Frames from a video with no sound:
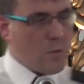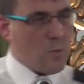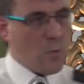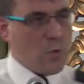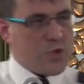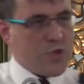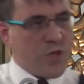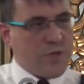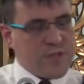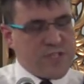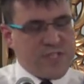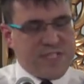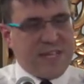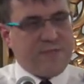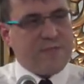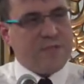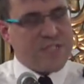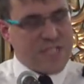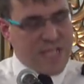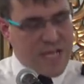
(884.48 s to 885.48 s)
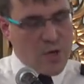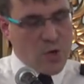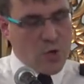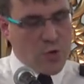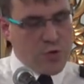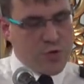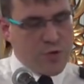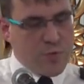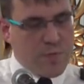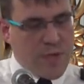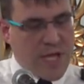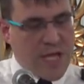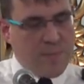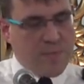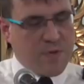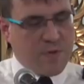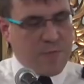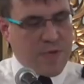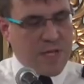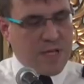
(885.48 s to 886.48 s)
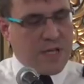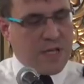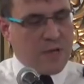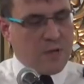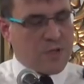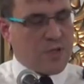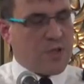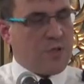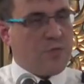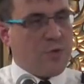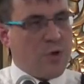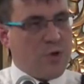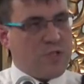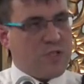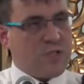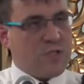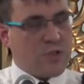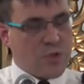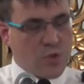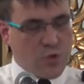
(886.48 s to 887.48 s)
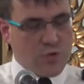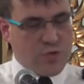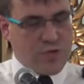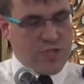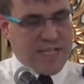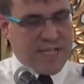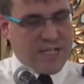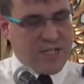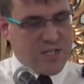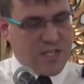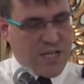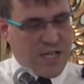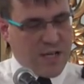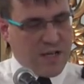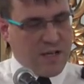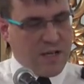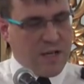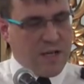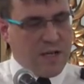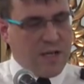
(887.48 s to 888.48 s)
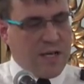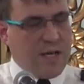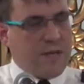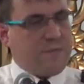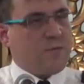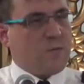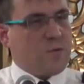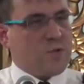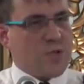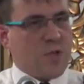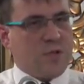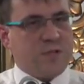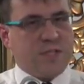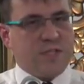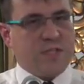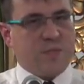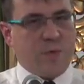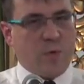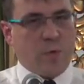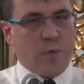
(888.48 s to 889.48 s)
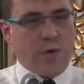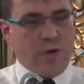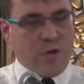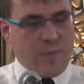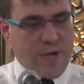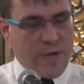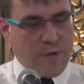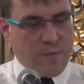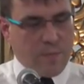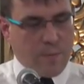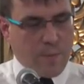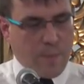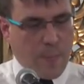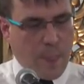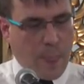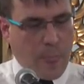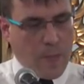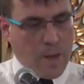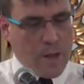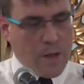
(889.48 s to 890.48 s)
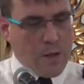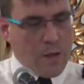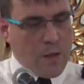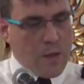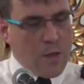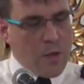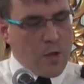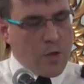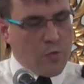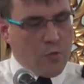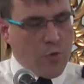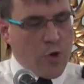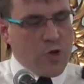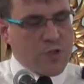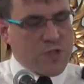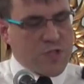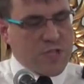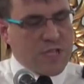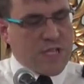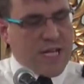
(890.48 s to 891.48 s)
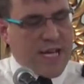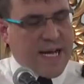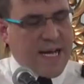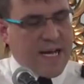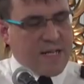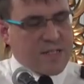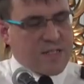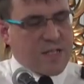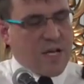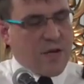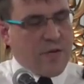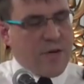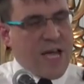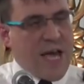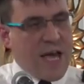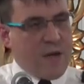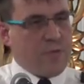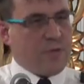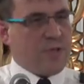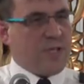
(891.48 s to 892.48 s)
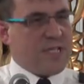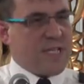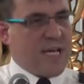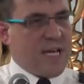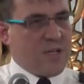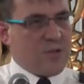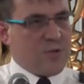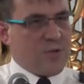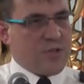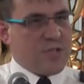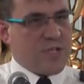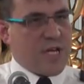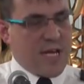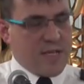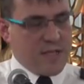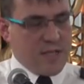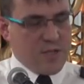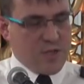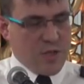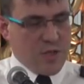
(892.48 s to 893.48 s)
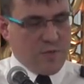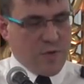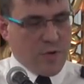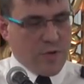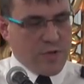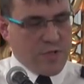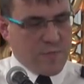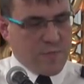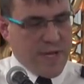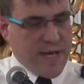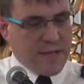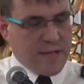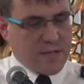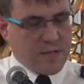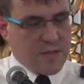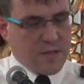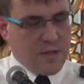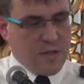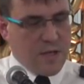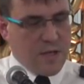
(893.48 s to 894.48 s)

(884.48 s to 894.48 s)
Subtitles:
Would over 1,700 people have been killed on the roads in the country last year if there was nothing to be worried about? Roads and cars are inherently dangerous and deserve your respect.